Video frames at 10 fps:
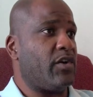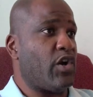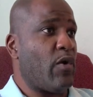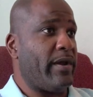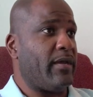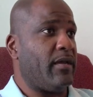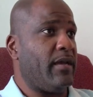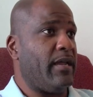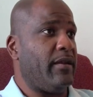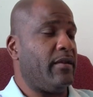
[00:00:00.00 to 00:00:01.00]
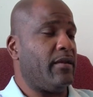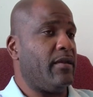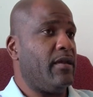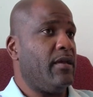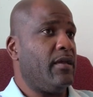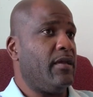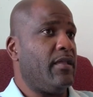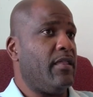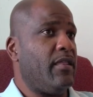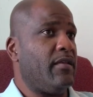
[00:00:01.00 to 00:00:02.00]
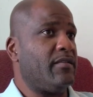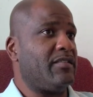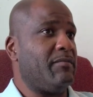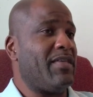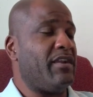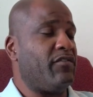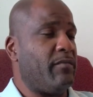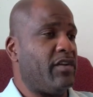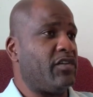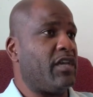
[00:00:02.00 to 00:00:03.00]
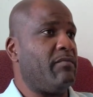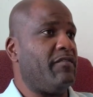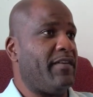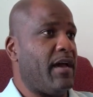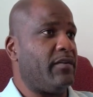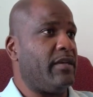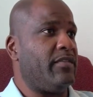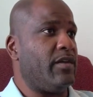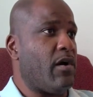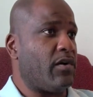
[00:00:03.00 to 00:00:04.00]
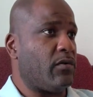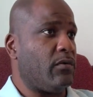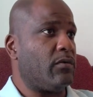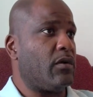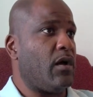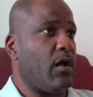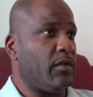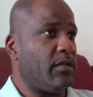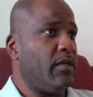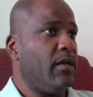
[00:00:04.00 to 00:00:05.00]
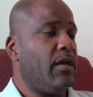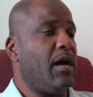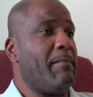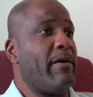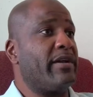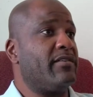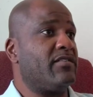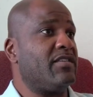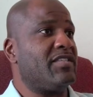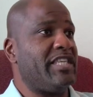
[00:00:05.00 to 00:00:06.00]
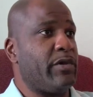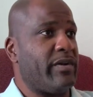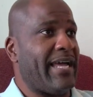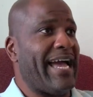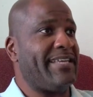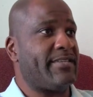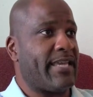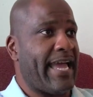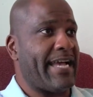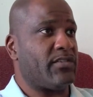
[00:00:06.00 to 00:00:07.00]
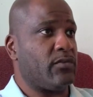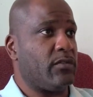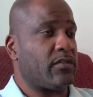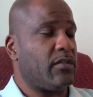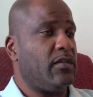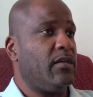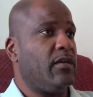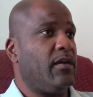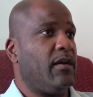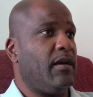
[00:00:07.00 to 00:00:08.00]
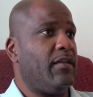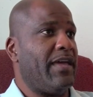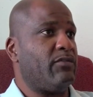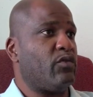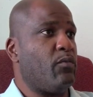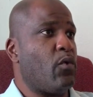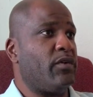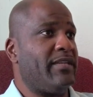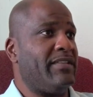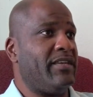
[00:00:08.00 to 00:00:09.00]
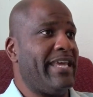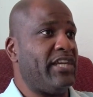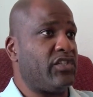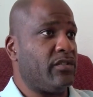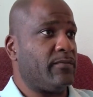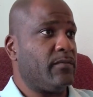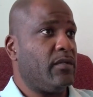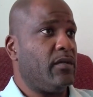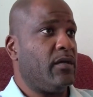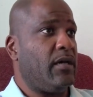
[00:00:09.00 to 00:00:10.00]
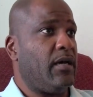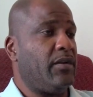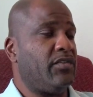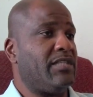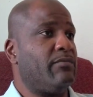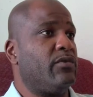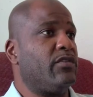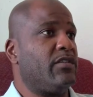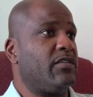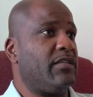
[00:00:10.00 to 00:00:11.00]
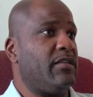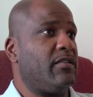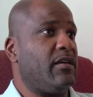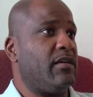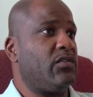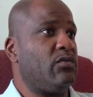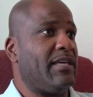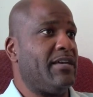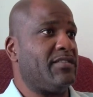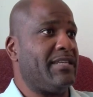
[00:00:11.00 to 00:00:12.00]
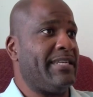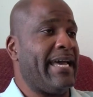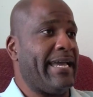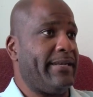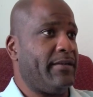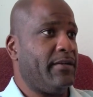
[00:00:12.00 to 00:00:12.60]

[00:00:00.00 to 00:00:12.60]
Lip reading: occurring, and some of that information can be found in the article called America's Secret ICE Castles that was reported in The Nation on December 16th, 2009.